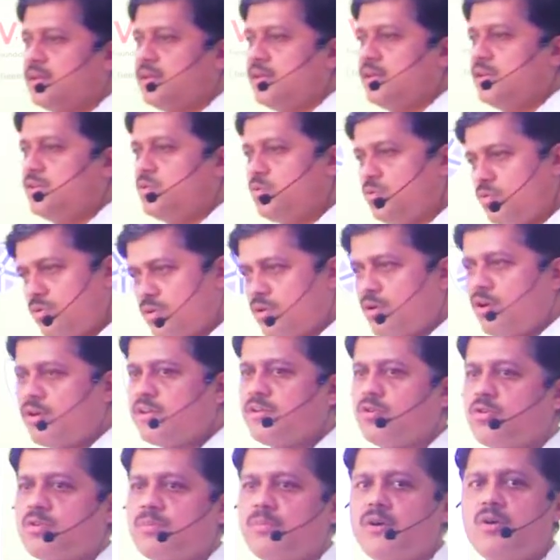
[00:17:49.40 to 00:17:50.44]
You draw
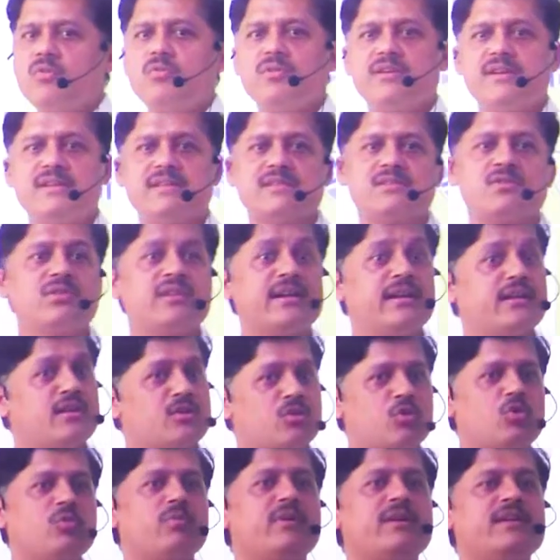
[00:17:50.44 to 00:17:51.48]
your boundaries so that
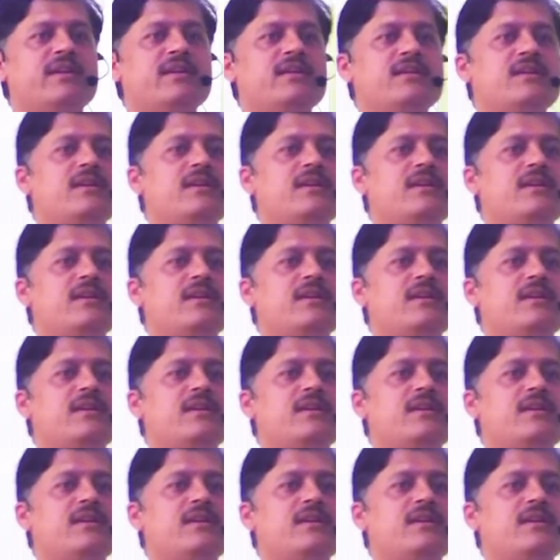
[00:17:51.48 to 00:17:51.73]
nobody